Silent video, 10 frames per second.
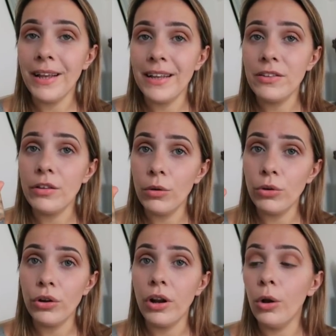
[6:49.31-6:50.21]
It's so
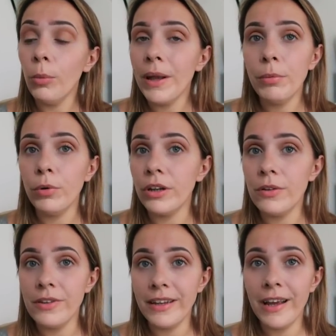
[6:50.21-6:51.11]
good. A lot of people are
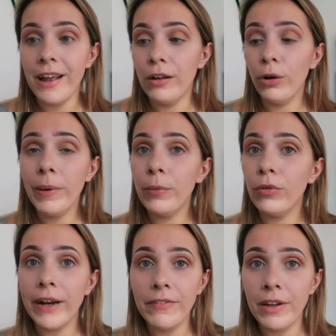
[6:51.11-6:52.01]
using it and a lot of people are
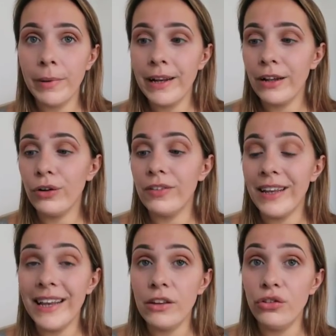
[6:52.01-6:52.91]
raving about it because
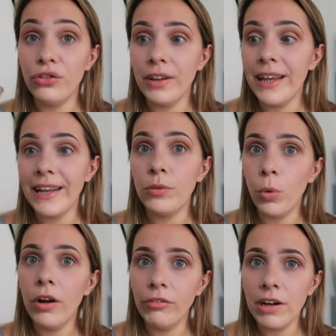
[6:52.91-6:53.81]
it is
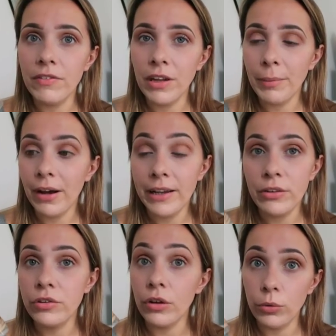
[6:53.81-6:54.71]
worth raving about.
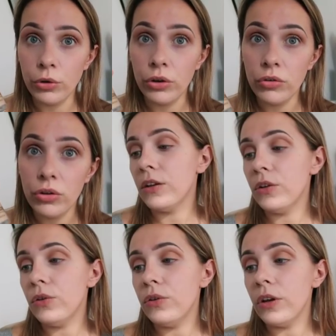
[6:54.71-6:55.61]
It's so good.
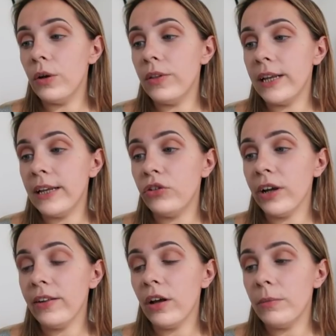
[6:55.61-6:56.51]
So the
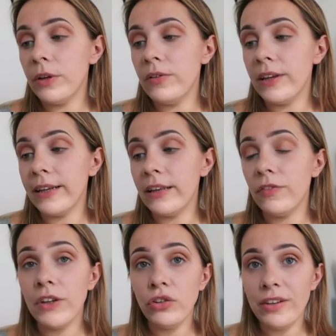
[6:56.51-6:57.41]
shade that I'm using is
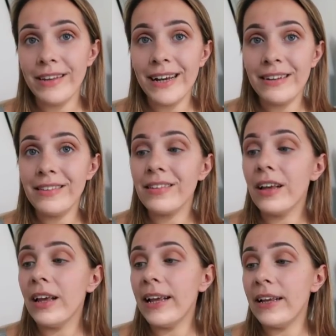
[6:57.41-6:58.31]
Fiji Sands.
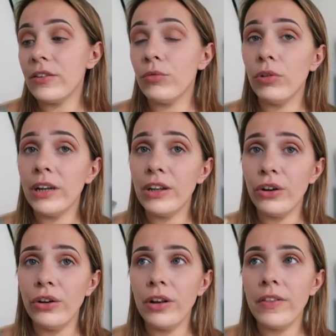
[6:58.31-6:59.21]
It's really
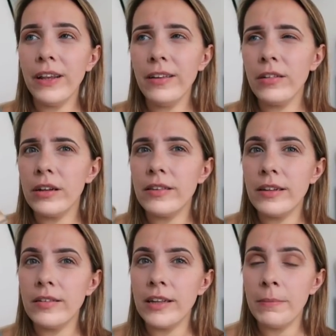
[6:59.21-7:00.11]
good. I think it's like
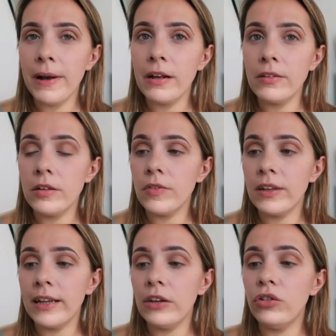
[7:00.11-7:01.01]
£16 this
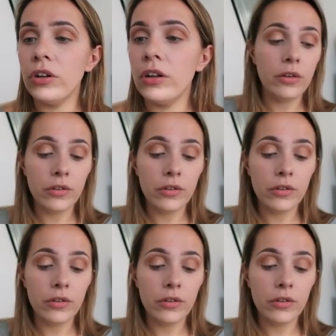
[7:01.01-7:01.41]
foundation.